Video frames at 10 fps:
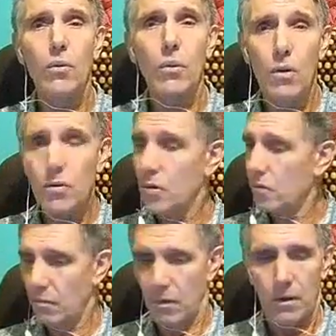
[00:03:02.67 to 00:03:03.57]
glucose
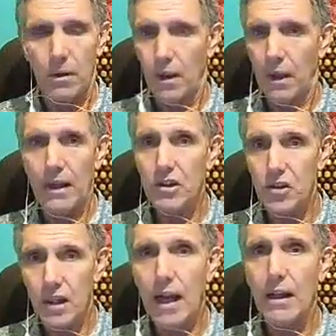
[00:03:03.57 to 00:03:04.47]

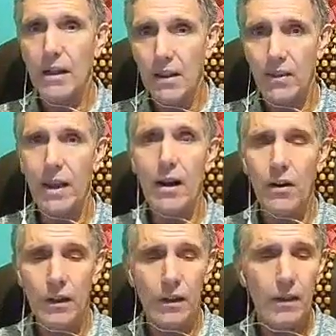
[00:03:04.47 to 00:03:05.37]
is not
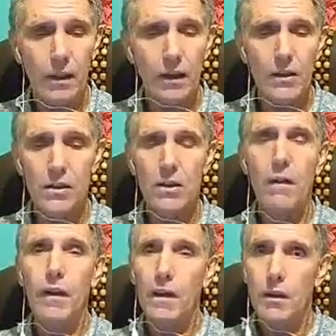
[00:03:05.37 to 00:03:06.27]
there. It is
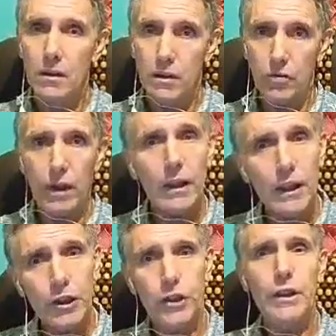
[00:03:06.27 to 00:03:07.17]

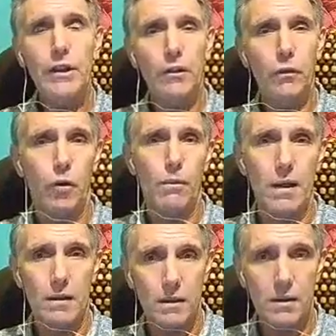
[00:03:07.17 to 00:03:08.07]
strictly shielded from
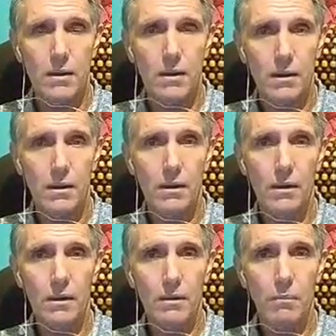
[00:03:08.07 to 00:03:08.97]
us
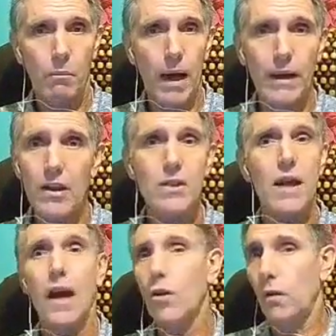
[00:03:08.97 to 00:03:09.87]
by
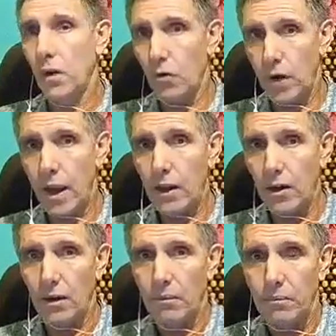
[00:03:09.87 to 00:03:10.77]
design of the
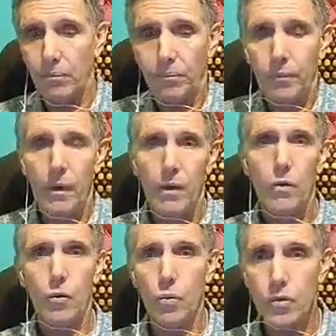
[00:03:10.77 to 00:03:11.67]
Creator
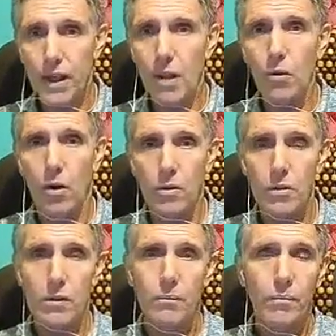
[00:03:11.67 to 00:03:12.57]
through
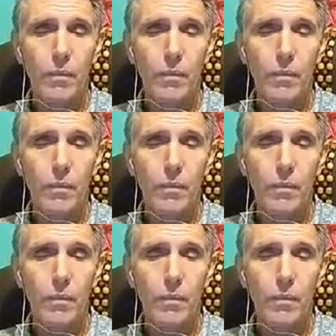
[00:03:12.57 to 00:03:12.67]
cellulose.